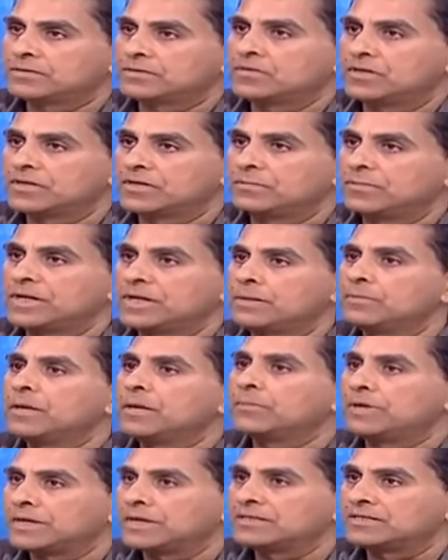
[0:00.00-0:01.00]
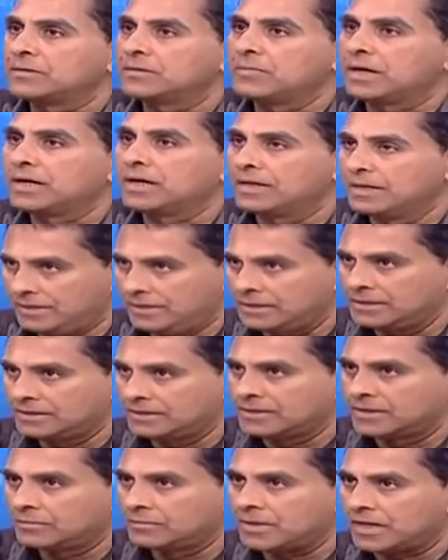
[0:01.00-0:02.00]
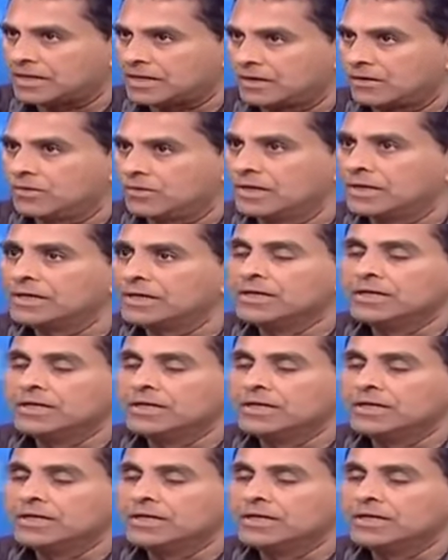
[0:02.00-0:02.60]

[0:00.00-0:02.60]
So ultimately, my money is in the market only.